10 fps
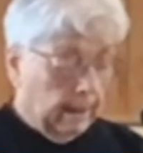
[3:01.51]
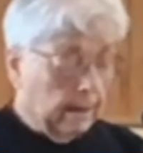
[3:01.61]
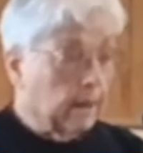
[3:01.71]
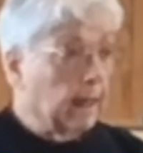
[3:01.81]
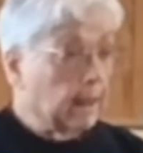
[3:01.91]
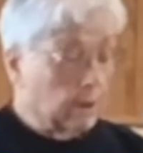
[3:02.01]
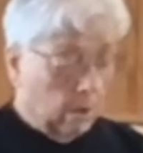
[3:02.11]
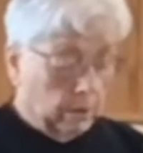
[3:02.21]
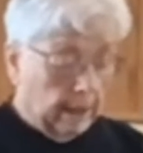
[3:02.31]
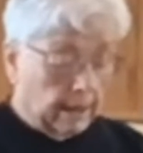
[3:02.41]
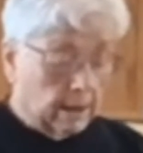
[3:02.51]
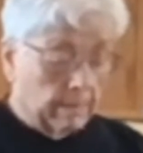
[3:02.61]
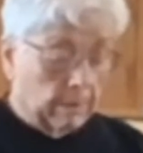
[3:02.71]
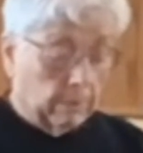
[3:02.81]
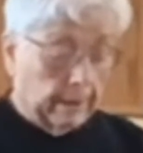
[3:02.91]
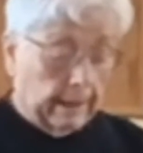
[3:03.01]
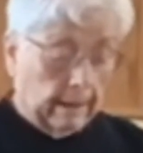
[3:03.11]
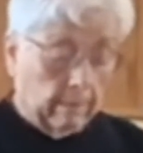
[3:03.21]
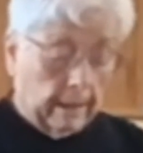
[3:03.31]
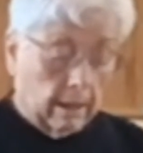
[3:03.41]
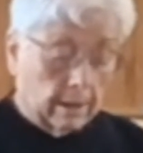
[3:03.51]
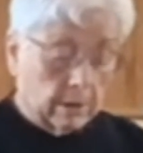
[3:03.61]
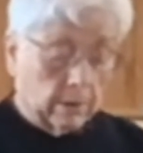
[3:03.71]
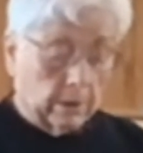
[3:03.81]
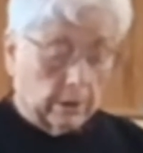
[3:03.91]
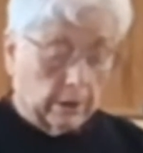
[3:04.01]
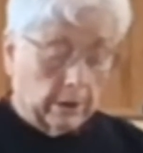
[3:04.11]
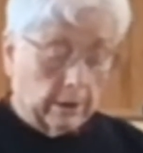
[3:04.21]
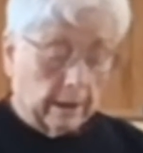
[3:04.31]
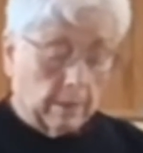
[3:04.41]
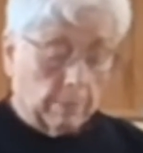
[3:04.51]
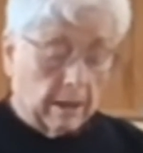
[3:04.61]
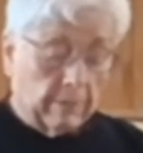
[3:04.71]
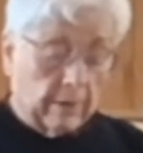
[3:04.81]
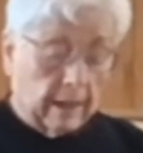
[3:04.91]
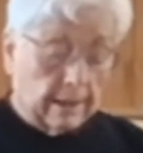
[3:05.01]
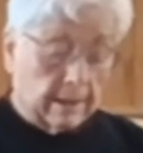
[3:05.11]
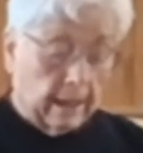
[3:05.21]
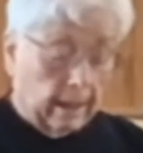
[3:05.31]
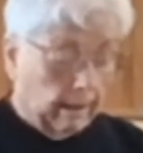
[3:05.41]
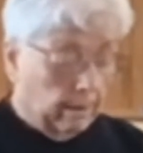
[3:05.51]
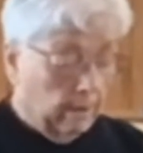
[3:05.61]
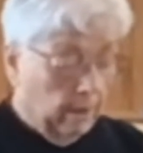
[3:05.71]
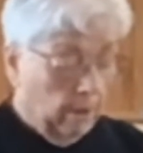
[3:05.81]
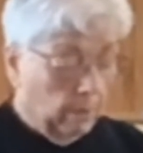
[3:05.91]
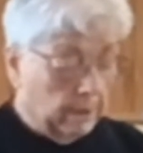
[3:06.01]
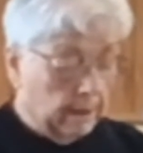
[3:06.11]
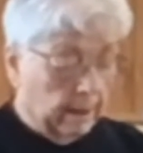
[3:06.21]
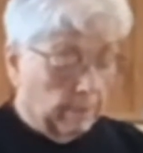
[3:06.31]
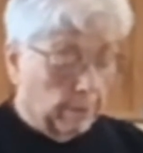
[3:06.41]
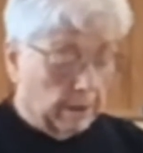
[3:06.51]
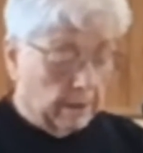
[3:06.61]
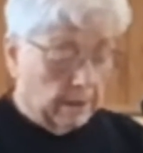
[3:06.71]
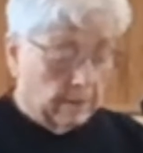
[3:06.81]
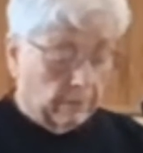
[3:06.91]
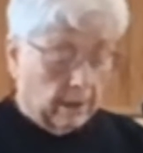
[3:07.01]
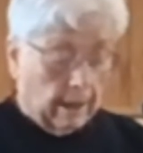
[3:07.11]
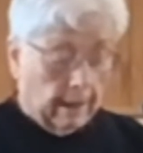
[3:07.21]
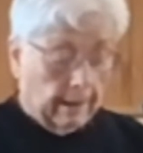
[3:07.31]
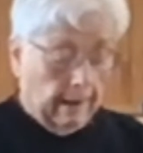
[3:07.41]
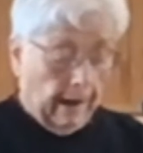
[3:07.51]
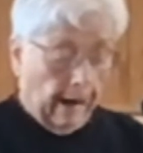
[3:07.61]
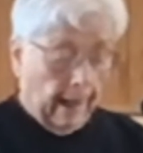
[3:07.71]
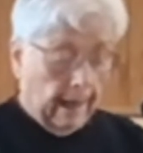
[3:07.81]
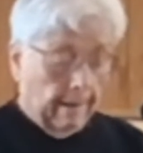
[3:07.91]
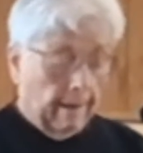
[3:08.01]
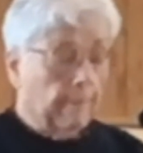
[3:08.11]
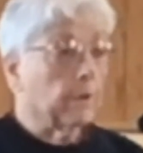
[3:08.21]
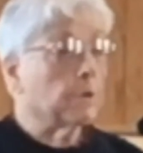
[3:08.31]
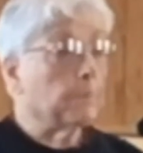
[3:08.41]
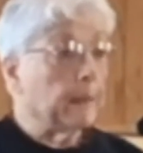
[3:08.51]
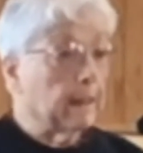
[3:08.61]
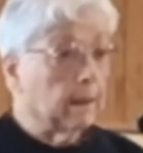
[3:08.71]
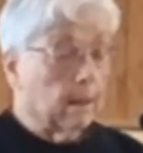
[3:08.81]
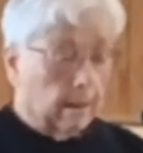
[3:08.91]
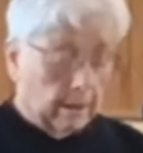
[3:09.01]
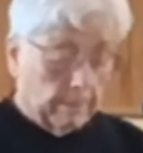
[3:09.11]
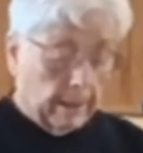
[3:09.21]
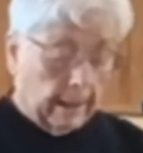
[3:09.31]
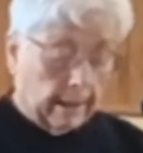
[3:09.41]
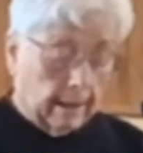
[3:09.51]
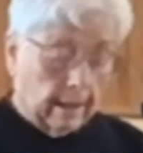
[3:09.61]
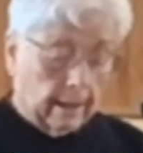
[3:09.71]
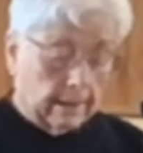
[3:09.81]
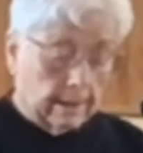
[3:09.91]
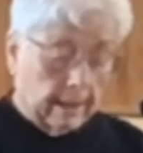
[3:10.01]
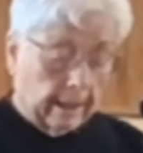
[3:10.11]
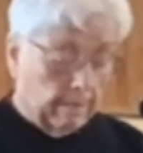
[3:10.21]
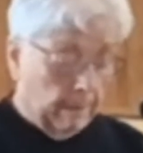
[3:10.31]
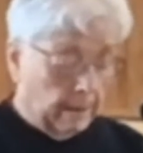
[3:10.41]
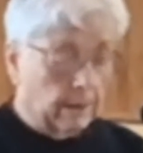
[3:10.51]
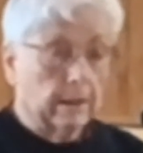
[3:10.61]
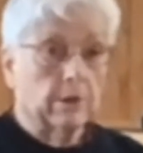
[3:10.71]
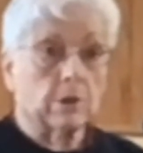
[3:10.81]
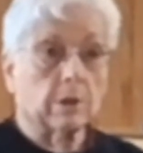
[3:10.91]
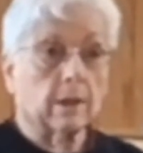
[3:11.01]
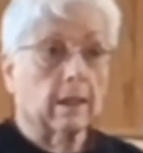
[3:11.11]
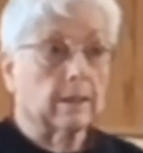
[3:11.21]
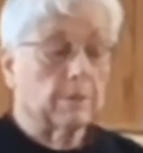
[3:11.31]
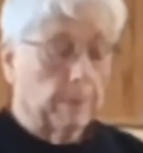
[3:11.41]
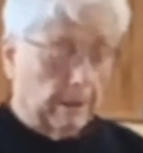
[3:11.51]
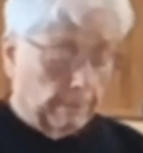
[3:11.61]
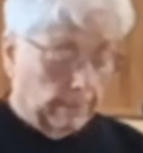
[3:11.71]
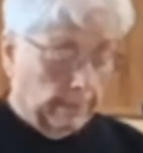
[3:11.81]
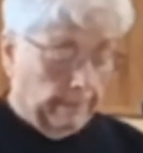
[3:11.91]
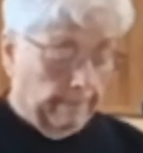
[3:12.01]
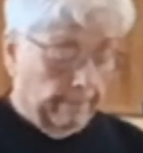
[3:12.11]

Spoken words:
In today's Old Testament reading, we also heard that the prophet Isaiah was in the presence of God and was being called by God to take a message to God's people.